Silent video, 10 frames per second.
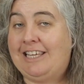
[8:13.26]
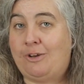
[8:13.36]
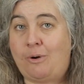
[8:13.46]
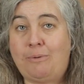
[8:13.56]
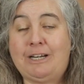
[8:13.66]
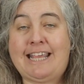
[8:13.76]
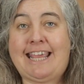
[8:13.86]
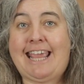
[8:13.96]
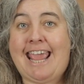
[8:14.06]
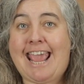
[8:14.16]
You already
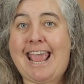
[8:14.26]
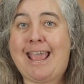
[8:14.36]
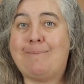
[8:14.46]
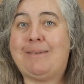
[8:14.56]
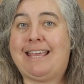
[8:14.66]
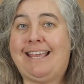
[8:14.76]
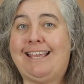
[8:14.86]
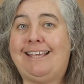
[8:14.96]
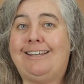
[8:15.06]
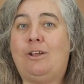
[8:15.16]
came
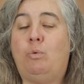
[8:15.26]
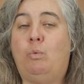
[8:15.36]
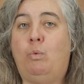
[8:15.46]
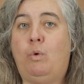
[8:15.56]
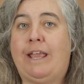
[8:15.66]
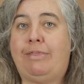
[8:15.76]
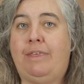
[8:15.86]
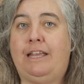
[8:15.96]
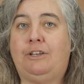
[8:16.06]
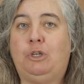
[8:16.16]
in
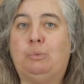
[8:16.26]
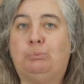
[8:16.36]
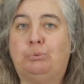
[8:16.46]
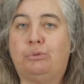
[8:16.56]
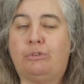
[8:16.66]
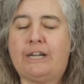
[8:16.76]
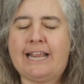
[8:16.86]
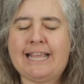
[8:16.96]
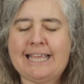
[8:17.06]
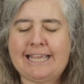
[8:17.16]
with it. You're
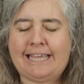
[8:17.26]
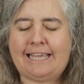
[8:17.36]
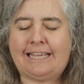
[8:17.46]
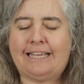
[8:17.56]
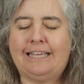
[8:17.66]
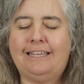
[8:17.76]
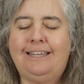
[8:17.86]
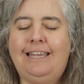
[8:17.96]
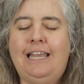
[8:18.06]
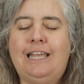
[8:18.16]
bringing
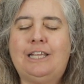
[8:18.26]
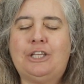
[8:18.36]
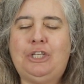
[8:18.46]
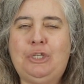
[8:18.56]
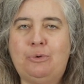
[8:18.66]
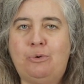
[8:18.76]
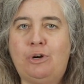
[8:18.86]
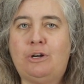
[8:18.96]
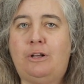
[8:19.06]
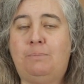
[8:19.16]

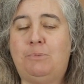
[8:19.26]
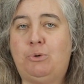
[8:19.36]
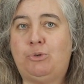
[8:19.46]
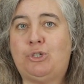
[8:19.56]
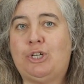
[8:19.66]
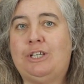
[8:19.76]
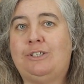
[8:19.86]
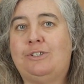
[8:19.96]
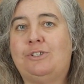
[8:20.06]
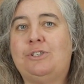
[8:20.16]
your
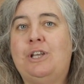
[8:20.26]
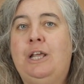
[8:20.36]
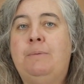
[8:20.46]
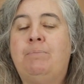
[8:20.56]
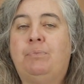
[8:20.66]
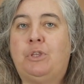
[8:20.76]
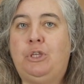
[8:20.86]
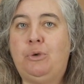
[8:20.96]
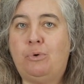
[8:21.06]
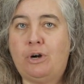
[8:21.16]
emotions,
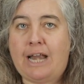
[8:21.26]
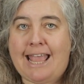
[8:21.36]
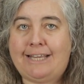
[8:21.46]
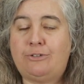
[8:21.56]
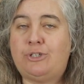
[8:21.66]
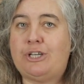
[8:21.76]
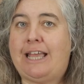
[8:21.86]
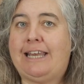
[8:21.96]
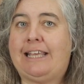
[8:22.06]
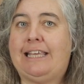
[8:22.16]
your
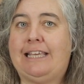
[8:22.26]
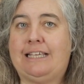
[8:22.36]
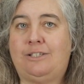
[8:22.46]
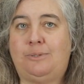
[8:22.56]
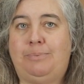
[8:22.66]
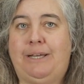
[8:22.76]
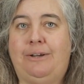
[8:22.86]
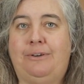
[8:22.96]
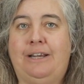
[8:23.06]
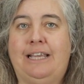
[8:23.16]
energetic
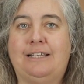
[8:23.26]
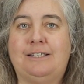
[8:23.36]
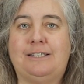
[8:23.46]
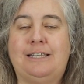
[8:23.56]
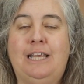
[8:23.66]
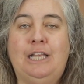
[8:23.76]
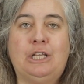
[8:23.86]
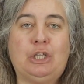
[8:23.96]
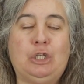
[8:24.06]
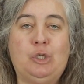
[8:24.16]
experience,
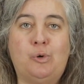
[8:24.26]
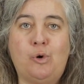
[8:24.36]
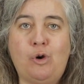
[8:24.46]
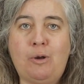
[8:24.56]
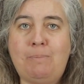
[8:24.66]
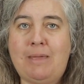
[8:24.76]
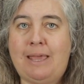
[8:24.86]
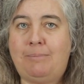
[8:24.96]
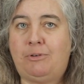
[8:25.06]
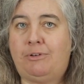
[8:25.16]
your
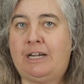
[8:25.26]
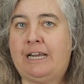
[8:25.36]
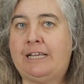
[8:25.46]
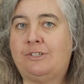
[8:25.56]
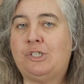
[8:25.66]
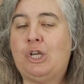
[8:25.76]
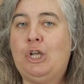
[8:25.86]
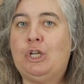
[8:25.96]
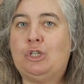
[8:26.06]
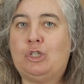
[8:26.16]
memories
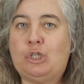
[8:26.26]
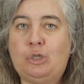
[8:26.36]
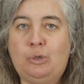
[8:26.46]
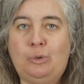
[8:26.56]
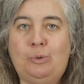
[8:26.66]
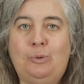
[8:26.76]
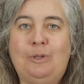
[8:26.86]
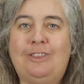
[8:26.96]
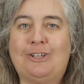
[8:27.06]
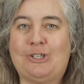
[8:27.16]

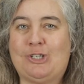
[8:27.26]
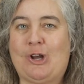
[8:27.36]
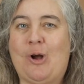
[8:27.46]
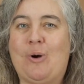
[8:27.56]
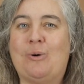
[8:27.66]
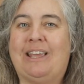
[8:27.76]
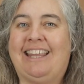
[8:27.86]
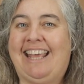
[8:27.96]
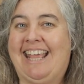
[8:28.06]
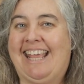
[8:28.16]
to the show
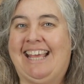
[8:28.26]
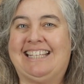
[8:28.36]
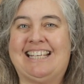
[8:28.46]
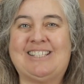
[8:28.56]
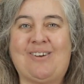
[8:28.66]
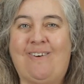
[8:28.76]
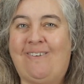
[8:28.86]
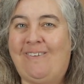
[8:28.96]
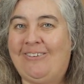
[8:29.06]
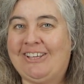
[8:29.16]
at hand. It's
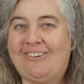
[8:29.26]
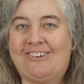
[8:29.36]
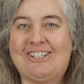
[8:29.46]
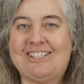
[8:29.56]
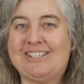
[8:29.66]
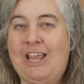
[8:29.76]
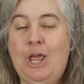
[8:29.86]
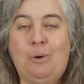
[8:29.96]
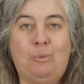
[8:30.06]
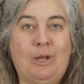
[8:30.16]
all yours.
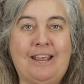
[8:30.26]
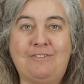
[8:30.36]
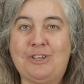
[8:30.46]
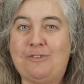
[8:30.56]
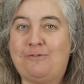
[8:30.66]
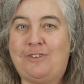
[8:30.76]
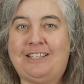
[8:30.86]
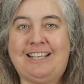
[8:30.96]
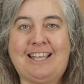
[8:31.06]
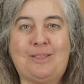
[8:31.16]
Whatever you're
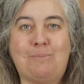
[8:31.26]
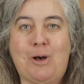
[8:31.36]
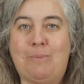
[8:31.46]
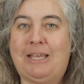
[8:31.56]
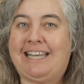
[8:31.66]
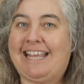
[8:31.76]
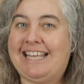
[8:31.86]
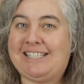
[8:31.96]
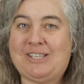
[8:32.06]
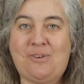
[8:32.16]
feeling in the moment,
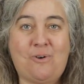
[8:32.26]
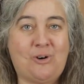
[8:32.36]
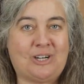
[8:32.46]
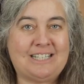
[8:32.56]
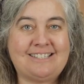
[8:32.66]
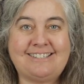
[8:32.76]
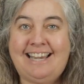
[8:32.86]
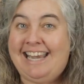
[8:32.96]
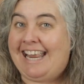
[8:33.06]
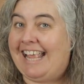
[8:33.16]
it's
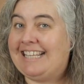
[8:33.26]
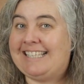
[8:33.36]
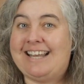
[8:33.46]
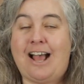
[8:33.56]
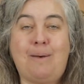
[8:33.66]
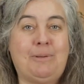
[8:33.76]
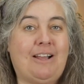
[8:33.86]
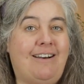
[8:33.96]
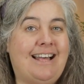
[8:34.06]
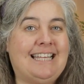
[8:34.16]
yours. It's not
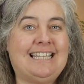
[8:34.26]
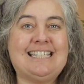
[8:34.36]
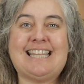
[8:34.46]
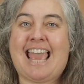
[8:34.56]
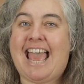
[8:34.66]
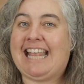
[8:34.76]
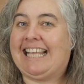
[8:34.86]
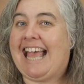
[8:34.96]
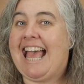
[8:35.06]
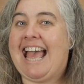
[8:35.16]
because
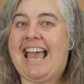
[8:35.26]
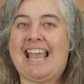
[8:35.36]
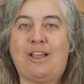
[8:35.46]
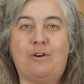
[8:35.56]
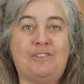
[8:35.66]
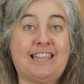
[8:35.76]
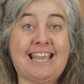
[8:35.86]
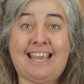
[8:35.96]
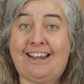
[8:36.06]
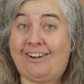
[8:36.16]
that guy over
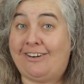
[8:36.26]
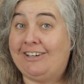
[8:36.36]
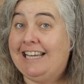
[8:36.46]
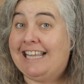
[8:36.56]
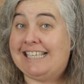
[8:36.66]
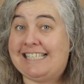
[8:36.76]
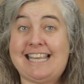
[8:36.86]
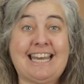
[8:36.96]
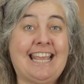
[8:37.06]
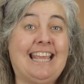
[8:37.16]
there
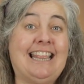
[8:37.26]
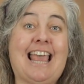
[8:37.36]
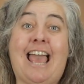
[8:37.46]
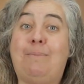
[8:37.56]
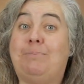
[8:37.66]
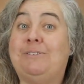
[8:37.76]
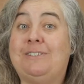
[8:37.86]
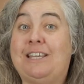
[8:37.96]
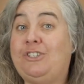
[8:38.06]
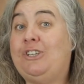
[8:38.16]
sitting in that
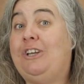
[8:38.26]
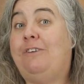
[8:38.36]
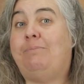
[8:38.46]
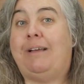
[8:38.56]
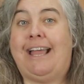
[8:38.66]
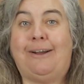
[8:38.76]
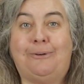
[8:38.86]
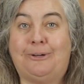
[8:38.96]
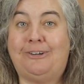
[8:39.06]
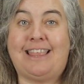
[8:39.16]
position of
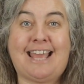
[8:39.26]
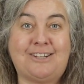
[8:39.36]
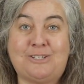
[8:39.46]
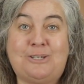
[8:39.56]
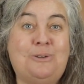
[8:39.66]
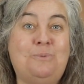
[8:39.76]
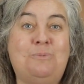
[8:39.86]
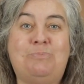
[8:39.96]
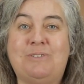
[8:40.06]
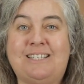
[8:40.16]
power, that
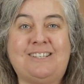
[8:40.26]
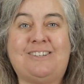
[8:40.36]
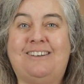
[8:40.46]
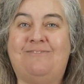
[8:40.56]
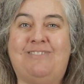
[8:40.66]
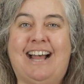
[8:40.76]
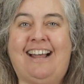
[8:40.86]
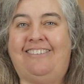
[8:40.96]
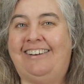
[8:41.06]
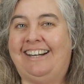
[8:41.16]
assumed position of
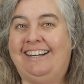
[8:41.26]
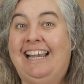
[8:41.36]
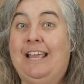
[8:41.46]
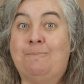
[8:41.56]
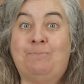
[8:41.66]
power,